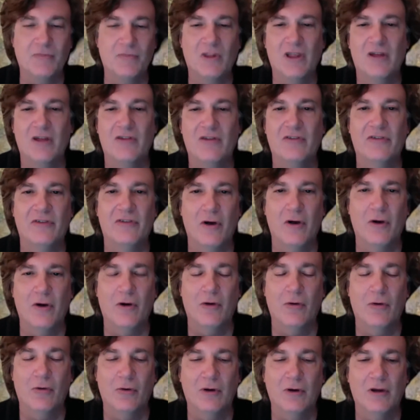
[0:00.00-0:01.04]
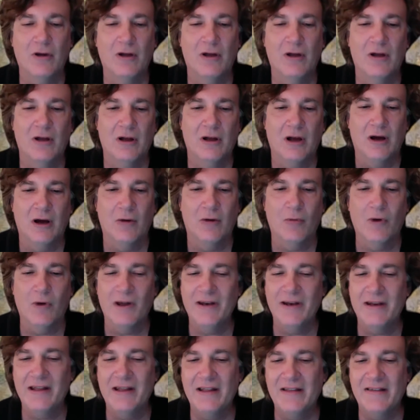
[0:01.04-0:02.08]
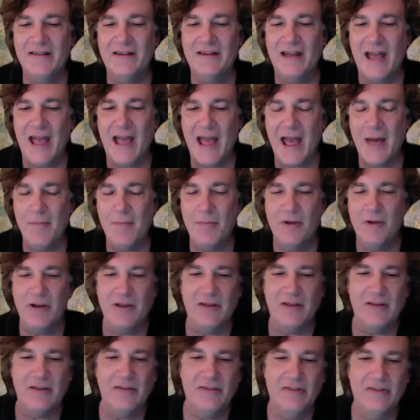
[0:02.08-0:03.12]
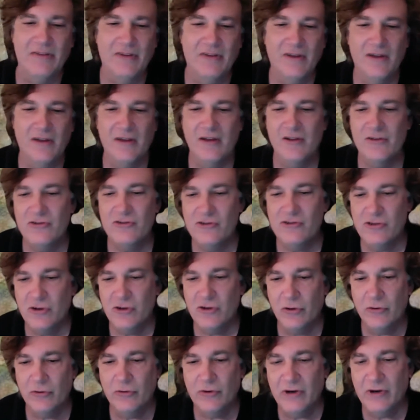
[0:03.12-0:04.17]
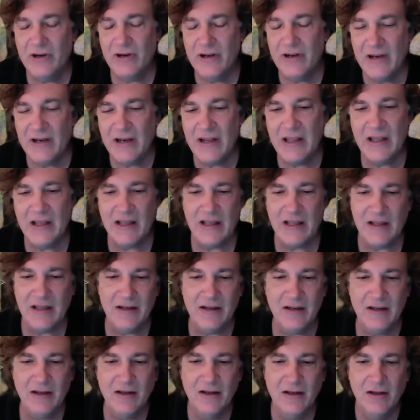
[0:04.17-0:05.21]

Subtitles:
So what needs to happen is children need